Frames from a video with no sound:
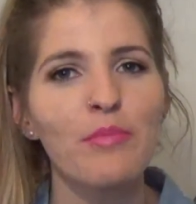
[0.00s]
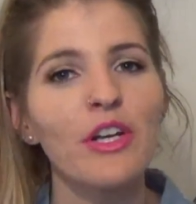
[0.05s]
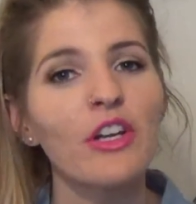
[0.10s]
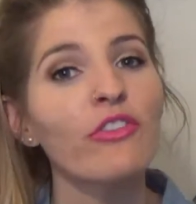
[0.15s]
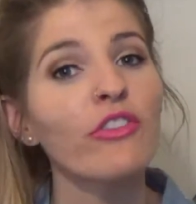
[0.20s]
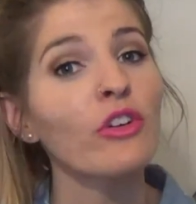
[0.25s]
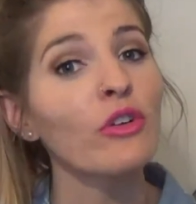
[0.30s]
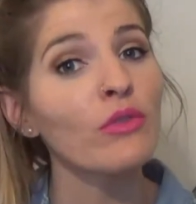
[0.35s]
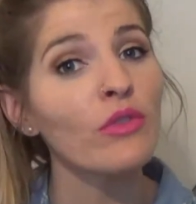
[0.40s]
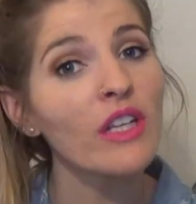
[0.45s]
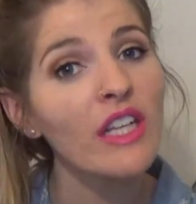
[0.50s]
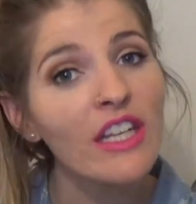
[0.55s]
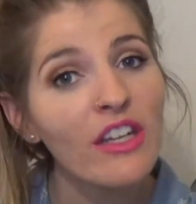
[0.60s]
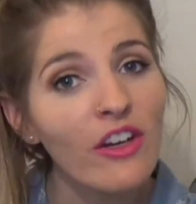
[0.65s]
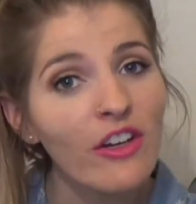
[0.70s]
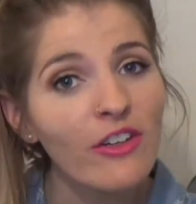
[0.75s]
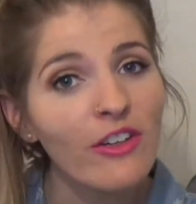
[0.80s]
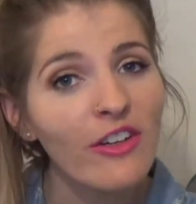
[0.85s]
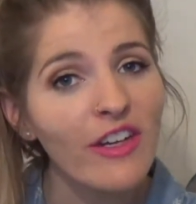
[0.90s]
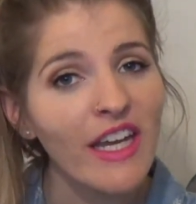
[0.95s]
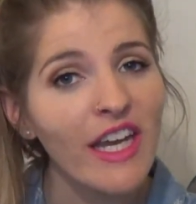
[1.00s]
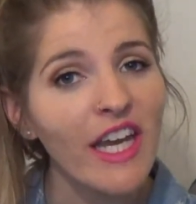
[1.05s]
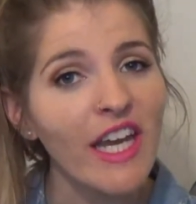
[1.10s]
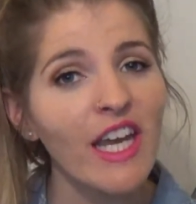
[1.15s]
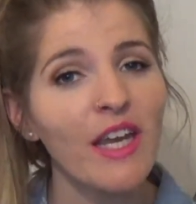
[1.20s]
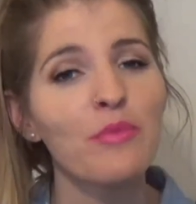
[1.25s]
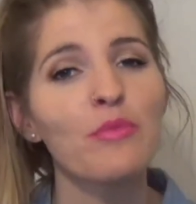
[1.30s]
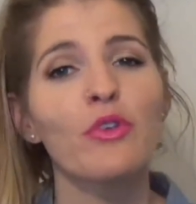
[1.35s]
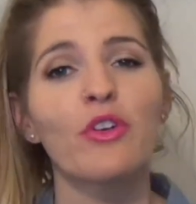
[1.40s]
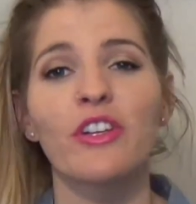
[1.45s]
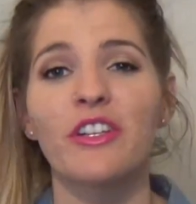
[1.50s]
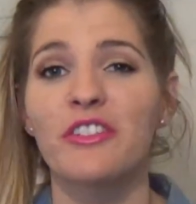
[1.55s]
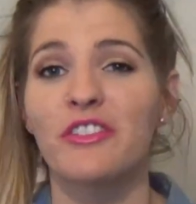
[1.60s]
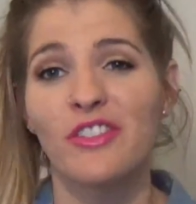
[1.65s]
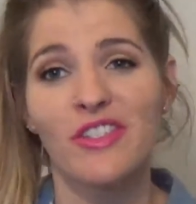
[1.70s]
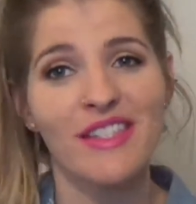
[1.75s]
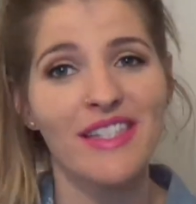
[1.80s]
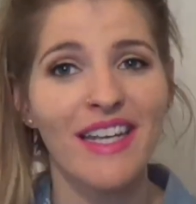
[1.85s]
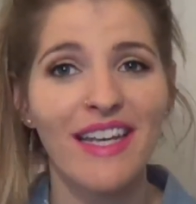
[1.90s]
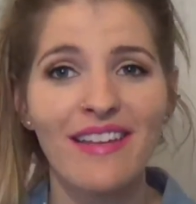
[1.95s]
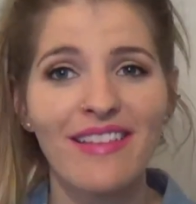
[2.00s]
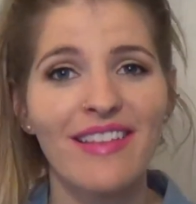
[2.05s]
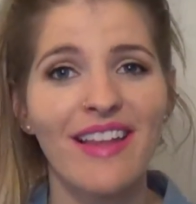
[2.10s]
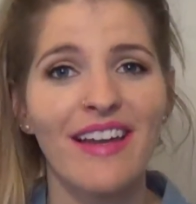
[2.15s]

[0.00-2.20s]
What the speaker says: But if you're really on your game, or you just get